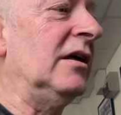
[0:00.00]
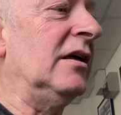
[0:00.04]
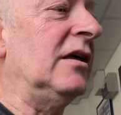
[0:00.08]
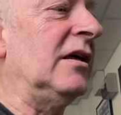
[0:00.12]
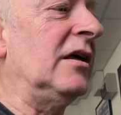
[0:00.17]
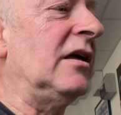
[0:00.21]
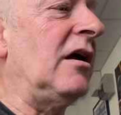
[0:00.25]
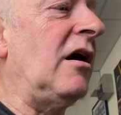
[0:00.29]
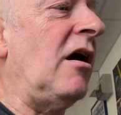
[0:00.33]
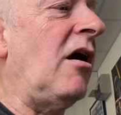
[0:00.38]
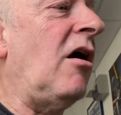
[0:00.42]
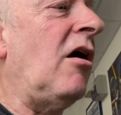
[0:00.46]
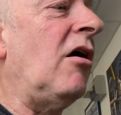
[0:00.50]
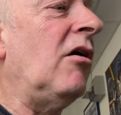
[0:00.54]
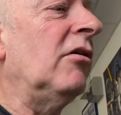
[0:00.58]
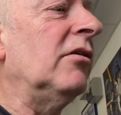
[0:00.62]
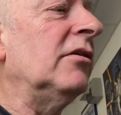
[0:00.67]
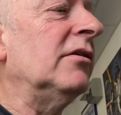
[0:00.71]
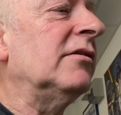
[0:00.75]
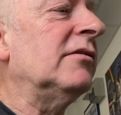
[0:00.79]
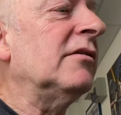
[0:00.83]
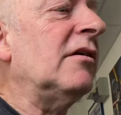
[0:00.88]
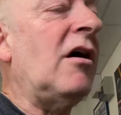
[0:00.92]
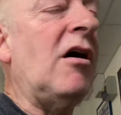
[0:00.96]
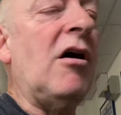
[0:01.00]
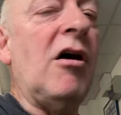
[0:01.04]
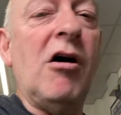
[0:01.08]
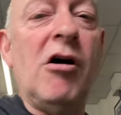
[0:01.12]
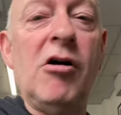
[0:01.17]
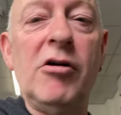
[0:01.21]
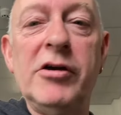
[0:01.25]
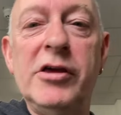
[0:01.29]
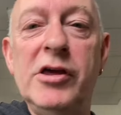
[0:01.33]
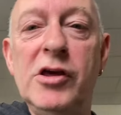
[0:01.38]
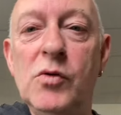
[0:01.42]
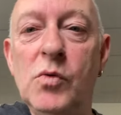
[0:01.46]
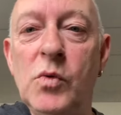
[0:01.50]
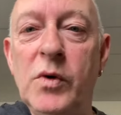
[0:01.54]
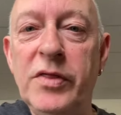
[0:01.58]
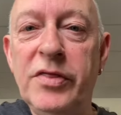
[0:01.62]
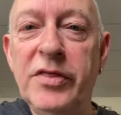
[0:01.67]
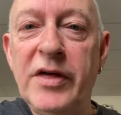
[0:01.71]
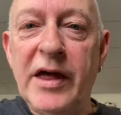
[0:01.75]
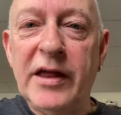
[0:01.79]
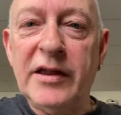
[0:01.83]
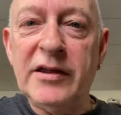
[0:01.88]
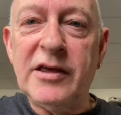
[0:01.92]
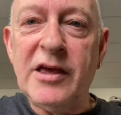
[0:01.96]
can't argue with
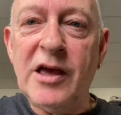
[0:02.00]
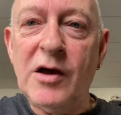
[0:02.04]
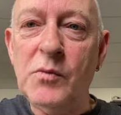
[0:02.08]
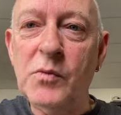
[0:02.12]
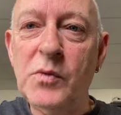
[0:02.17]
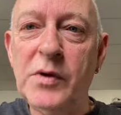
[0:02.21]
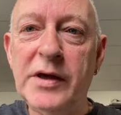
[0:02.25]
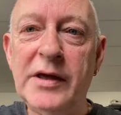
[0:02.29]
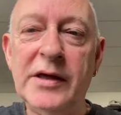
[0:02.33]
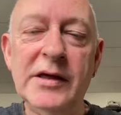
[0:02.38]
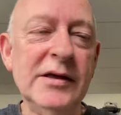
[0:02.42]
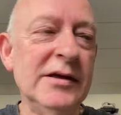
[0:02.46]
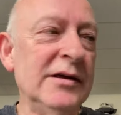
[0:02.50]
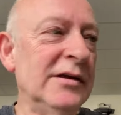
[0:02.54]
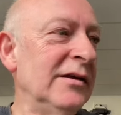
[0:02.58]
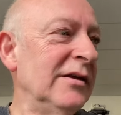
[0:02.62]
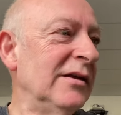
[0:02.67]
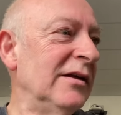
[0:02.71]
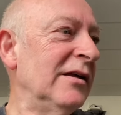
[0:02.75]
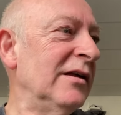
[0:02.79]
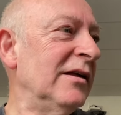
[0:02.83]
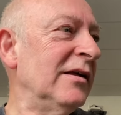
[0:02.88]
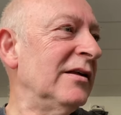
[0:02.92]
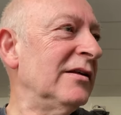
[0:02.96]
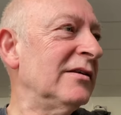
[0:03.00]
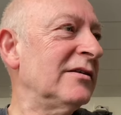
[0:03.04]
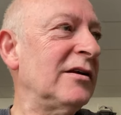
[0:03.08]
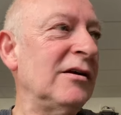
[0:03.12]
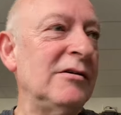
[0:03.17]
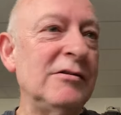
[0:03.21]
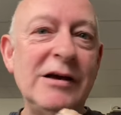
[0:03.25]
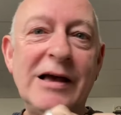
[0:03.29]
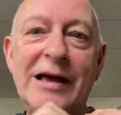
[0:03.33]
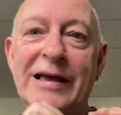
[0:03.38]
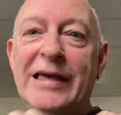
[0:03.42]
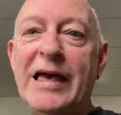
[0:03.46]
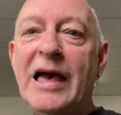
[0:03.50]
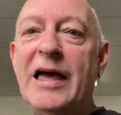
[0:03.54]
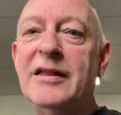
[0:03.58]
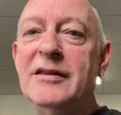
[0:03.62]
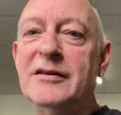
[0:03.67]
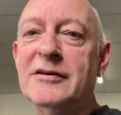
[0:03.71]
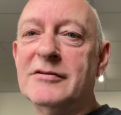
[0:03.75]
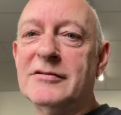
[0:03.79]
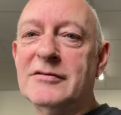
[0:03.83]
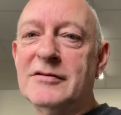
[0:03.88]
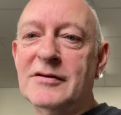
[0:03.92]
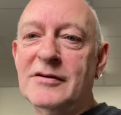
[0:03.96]
that, can we? So again,
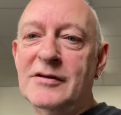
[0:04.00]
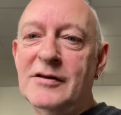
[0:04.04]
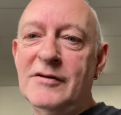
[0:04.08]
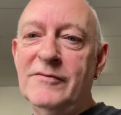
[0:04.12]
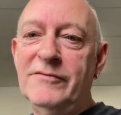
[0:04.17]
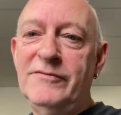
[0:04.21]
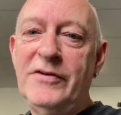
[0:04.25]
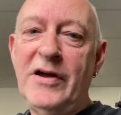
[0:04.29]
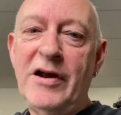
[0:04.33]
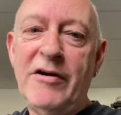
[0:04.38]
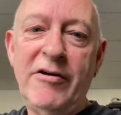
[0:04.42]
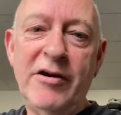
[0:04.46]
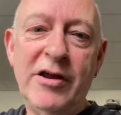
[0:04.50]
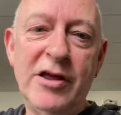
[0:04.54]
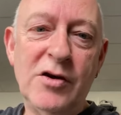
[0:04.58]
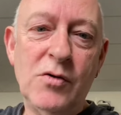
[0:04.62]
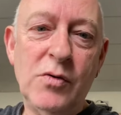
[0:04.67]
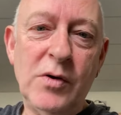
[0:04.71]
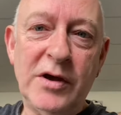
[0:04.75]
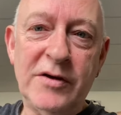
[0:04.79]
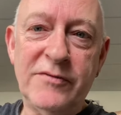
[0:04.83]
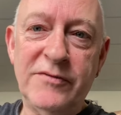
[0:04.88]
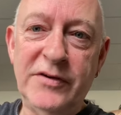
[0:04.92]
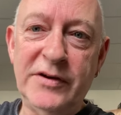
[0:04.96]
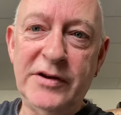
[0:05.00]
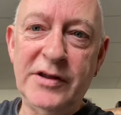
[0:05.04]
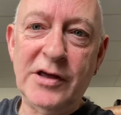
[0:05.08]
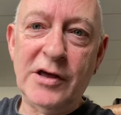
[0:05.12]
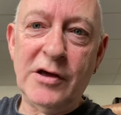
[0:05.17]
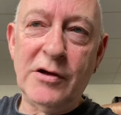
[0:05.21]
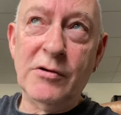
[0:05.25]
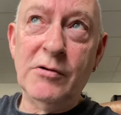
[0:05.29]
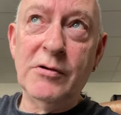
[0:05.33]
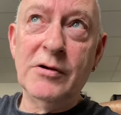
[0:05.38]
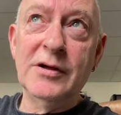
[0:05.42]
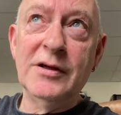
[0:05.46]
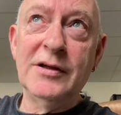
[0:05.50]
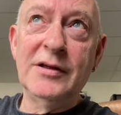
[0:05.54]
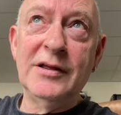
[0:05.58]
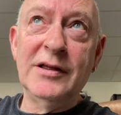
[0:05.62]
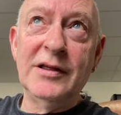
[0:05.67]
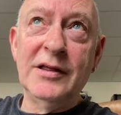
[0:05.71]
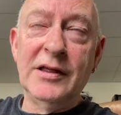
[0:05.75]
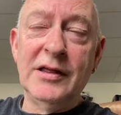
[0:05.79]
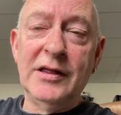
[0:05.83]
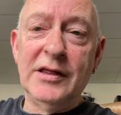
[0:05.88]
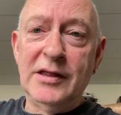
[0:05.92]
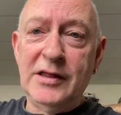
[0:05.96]
just a very quick video
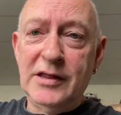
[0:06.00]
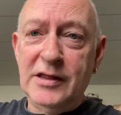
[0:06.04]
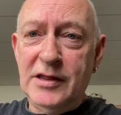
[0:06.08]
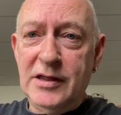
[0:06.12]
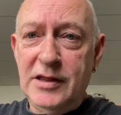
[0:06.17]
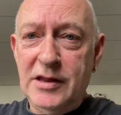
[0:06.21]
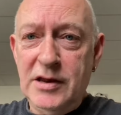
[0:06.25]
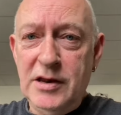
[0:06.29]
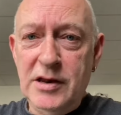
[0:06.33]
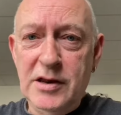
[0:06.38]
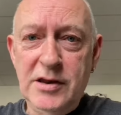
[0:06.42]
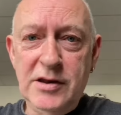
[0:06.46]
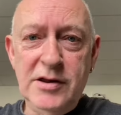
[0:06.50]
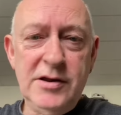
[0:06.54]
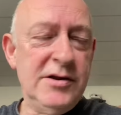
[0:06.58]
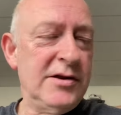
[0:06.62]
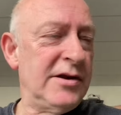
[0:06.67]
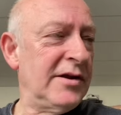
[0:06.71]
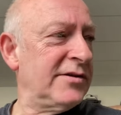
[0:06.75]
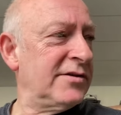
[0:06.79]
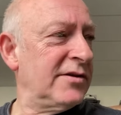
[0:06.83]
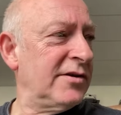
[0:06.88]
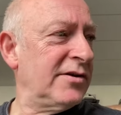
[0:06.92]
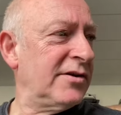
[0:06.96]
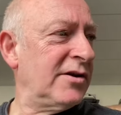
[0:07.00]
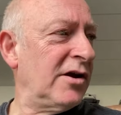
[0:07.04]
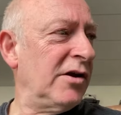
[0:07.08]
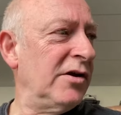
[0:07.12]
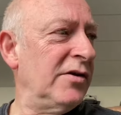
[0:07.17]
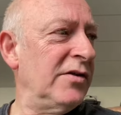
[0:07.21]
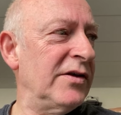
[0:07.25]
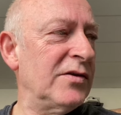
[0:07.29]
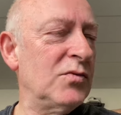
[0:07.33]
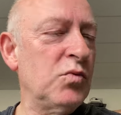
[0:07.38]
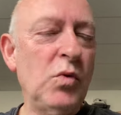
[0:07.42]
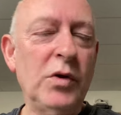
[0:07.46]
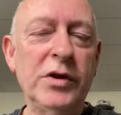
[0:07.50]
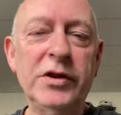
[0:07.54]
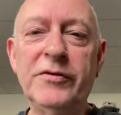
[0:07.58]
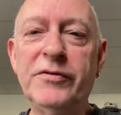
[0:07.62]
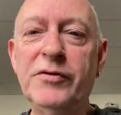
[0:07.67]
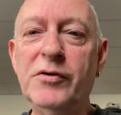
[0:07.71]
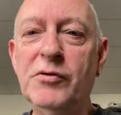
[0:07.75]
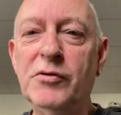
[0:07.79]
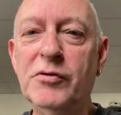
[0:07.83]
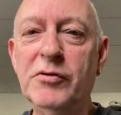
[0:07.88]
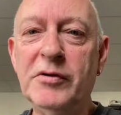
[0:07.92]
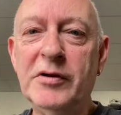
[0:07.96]
just to show you this
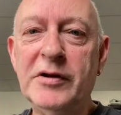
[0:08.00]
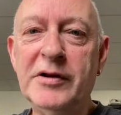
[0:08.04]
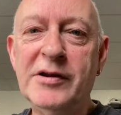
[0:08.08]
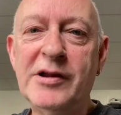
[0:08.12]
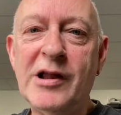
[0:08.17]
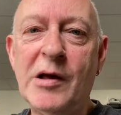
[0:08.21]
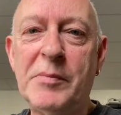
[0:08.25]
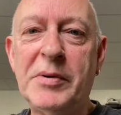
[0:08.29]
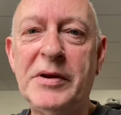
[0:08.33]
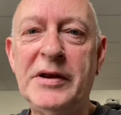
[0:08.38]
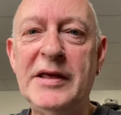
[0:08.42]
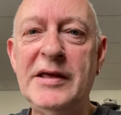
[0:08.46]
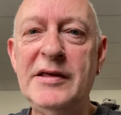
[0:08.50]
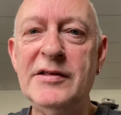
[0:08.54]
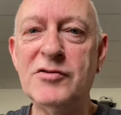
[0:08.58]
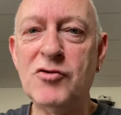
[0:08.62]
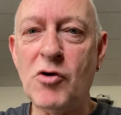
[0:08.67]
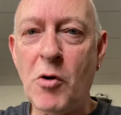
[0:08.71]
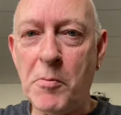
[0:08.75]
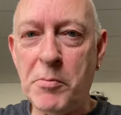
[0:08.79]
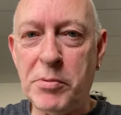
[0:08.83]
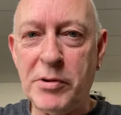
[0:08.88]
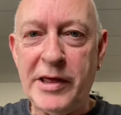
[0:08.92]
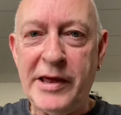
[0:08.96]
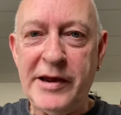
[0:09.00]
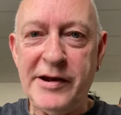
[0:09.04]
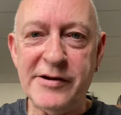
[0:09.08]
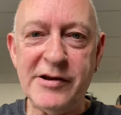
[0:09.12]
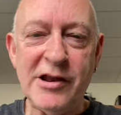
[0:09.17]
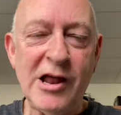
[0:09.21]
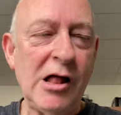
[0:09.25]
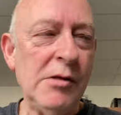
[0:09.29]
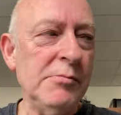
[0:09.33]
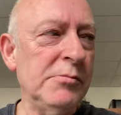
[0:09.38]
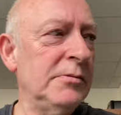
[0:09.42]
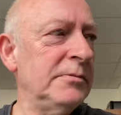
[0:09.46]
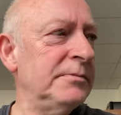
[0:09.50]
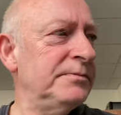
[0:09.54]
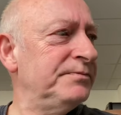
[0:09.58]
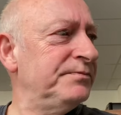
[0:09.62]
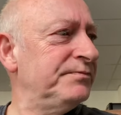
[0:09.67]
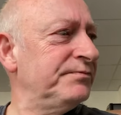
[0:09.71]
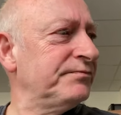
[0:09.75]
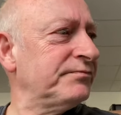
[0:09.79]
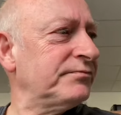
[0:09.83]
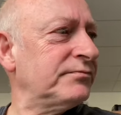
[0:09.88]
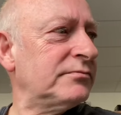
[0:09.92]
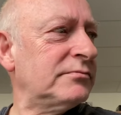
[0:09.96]
wonderful Japanese compilation album.
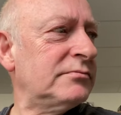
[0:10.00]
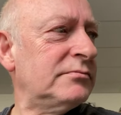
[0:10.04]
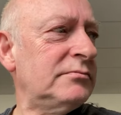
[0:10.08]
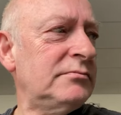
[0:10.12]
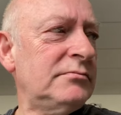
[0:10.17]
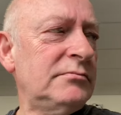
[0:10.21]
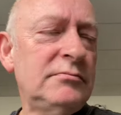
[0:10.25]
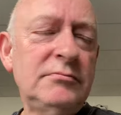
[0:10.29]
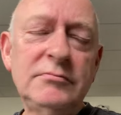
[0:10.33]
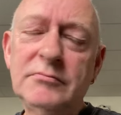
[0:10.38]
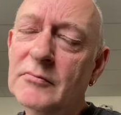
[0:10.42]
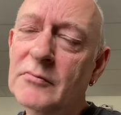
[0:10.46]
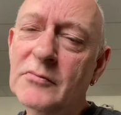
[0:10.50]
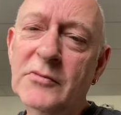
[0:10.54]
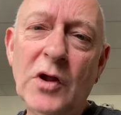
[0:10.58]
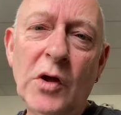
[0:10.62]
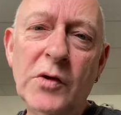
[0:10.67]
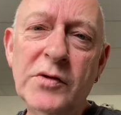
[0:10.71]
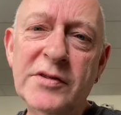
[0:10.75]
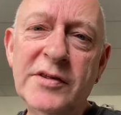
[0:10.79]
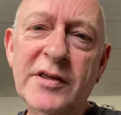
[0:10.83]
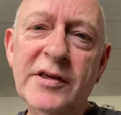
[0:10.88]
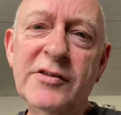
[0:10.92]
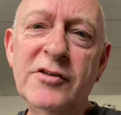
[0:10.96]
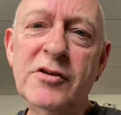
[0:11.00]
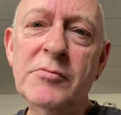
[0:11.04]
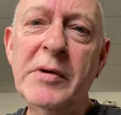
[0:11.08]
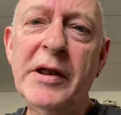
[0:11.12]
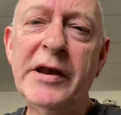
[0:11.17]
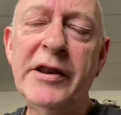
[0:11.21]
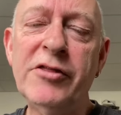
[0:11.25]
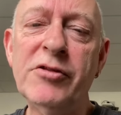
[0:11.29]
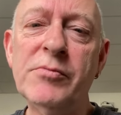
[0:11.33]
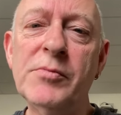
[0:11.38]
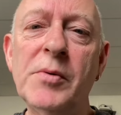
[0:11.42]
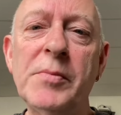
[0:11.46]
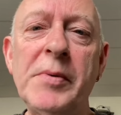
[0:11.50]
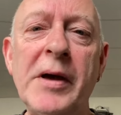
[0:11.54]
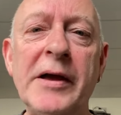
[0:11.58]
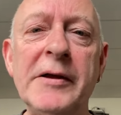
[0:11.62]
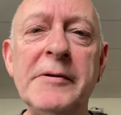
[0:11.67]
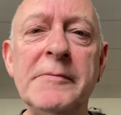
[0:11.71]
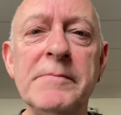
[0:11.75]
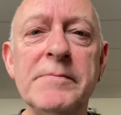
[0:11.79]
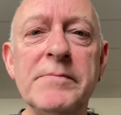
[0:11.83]
Don't see too many of them about.